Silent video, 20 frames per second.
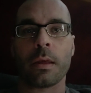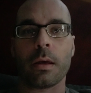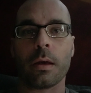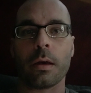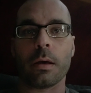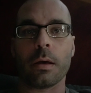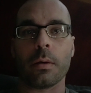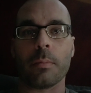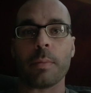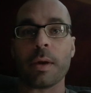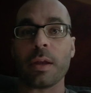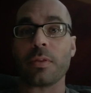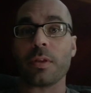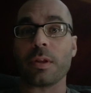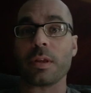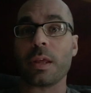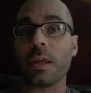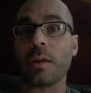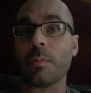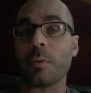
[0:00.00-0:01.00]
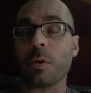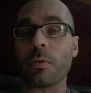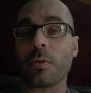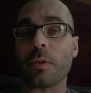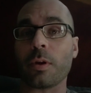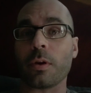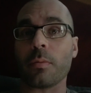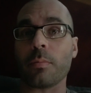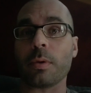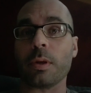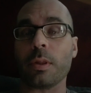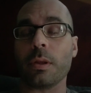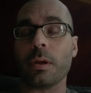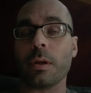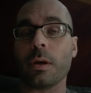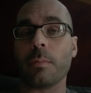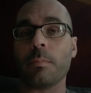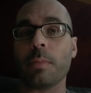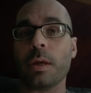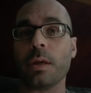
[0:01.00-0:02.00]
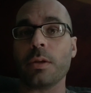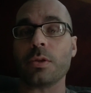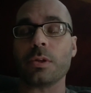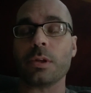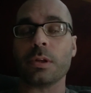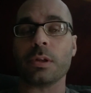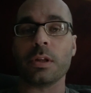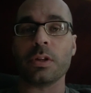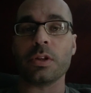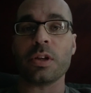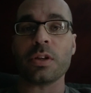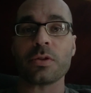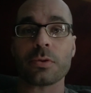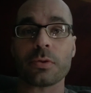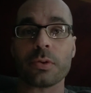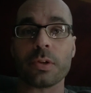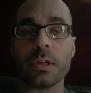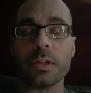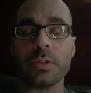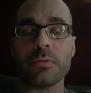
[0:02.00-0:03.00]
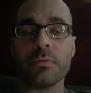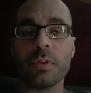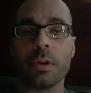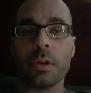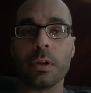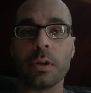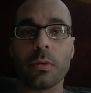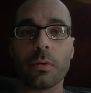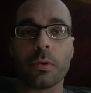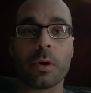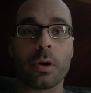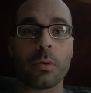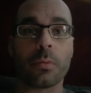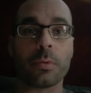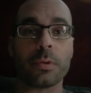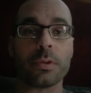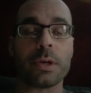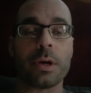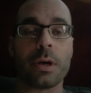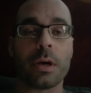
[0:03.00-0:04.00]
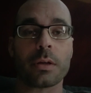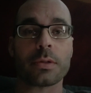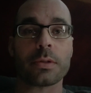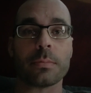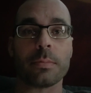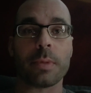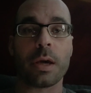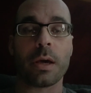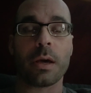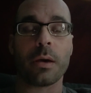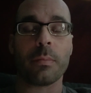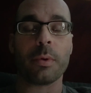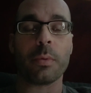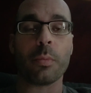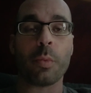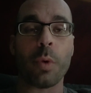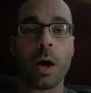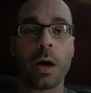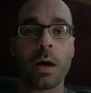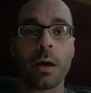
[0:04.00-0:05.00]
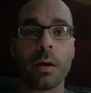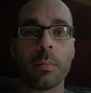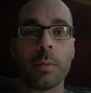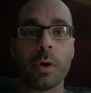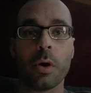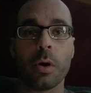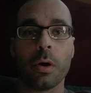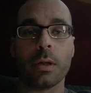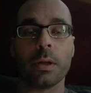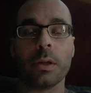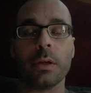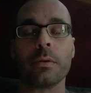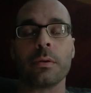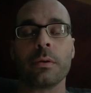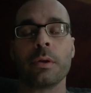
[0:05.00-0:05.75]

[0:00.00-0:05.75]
about the chemotherapy that I mentioned in yesterday's video called Rituximab and why I'm on it.